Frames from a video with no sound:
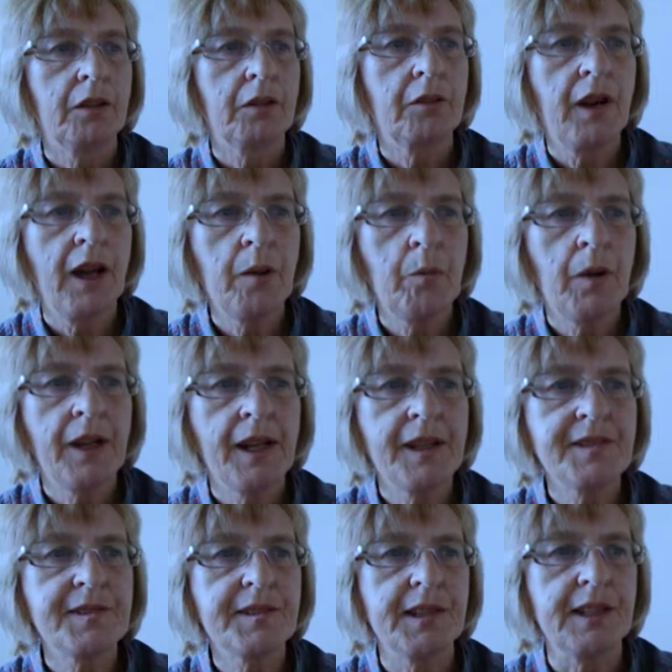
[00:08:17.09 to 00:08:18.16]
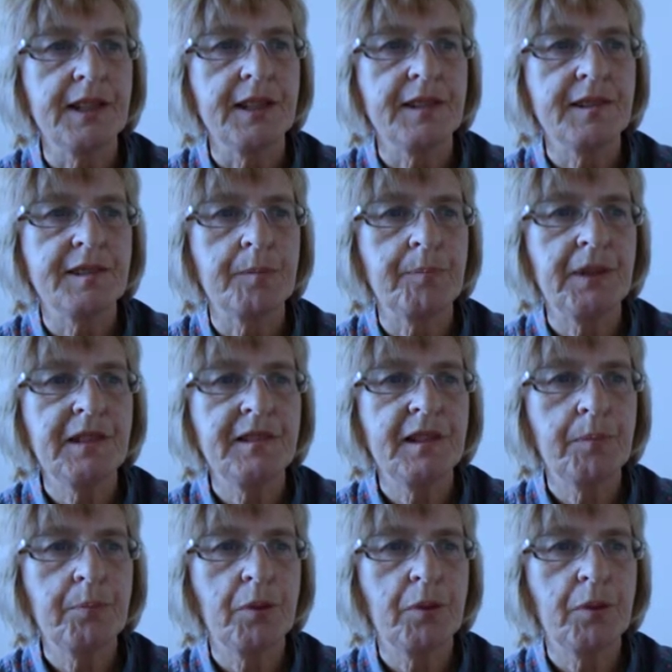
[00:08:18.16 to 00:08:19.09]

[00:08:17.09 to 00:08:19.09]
Cry1ac is a Bt